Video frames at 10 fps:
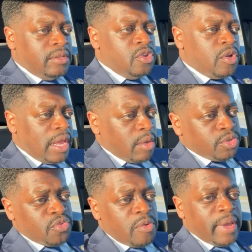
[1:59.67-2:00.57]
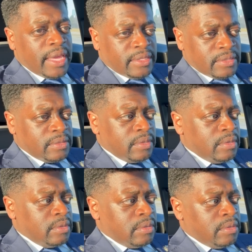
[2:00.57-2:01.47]
You know, they was roommates.
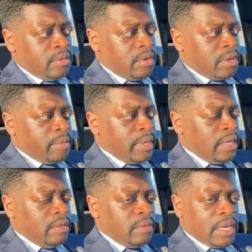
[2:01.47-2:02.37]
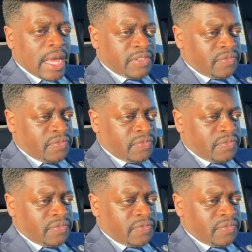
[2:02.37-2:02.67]
You know what I mean? And that's